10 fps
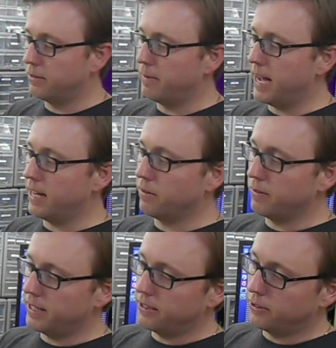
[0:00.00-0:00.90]
the
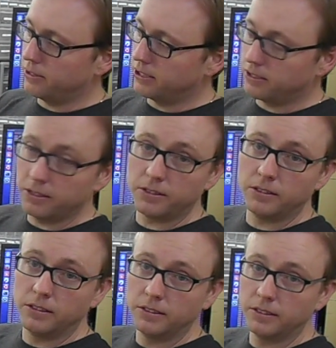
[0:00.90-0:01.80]
battery through this
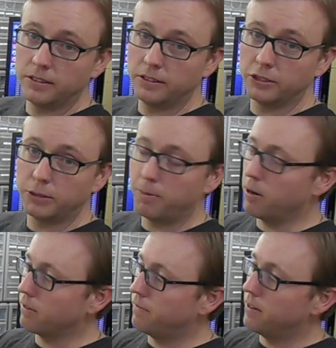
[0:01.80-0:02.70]
little
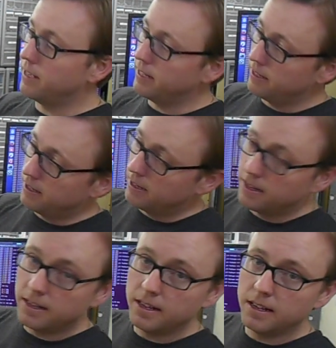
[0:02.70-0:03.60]
SparkFun
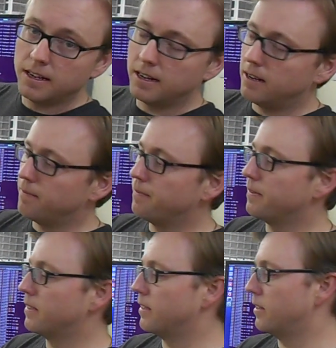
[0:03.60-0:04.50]
um,
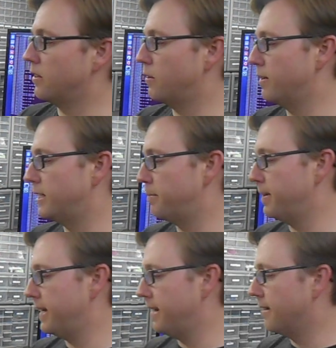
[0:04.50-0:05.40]

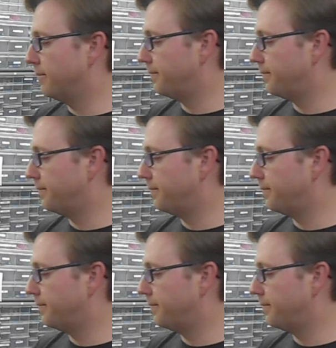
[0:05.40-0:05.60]
USB.